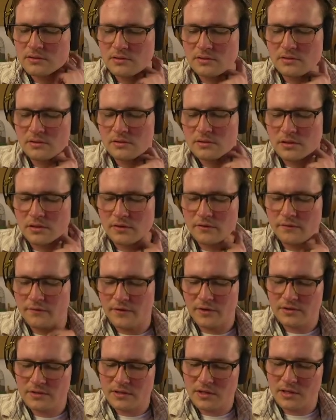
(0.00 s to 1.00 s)
So the
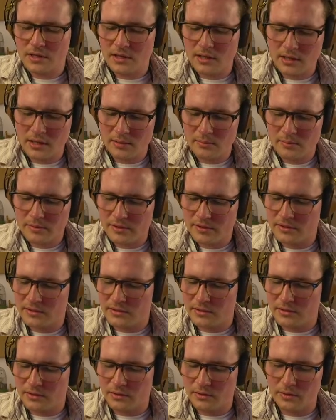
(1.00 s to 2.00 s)
first thing I'm gonna
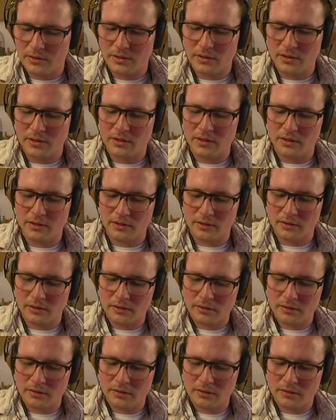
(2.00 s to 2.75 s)
do here,